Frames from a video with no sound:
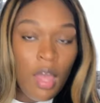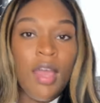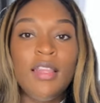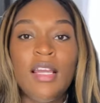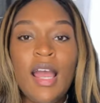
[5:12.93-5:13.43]

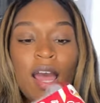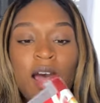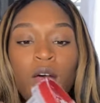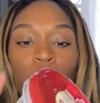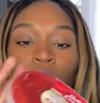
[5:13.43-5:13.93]
And then I
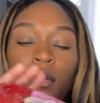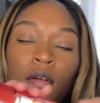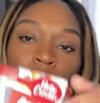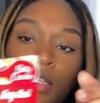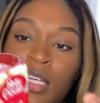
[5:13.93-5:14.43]
got
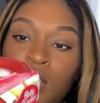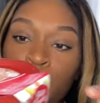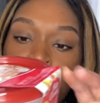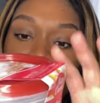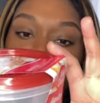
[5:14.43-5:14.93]
this
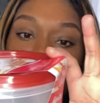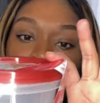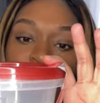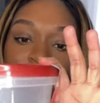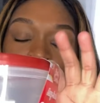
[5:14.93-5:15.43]
one for
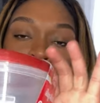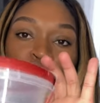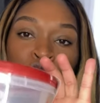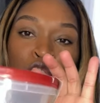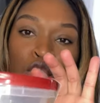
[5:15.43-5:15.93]
like
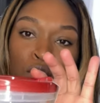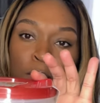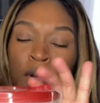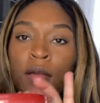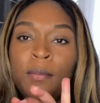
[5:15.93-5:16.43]

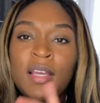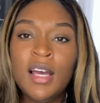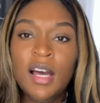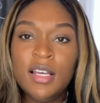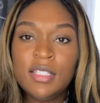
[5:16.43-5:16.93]
soup
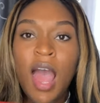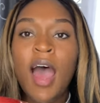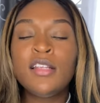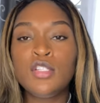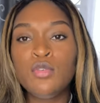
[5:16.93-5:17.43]
because
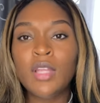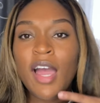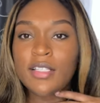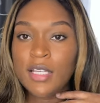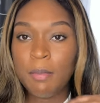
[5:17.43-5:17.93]
I do
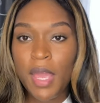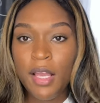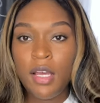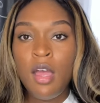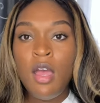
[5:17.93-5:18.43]
like to
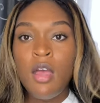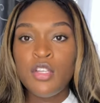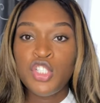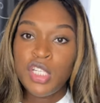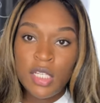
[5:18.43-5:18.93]
make
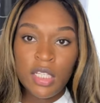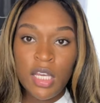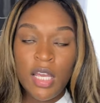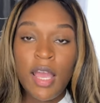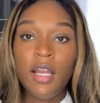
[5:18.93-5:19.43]

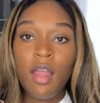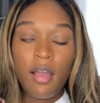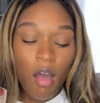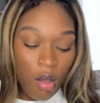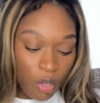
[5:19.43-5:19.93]
chili and
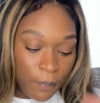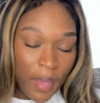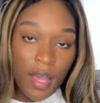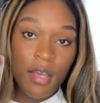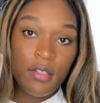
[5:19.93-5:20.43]
like
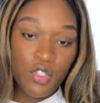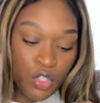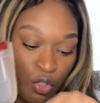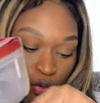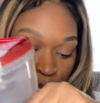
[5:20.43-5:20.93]
homemade
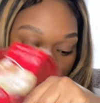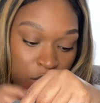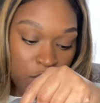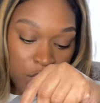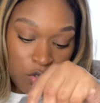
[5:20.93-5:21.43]
soups.
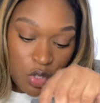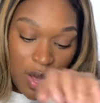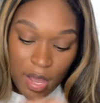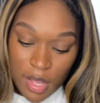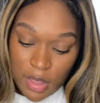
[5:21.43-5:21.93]
So
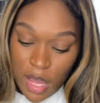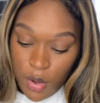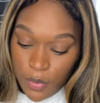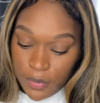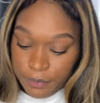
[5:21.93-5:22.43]
I got
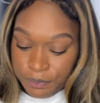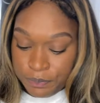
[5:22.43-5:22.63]
that one.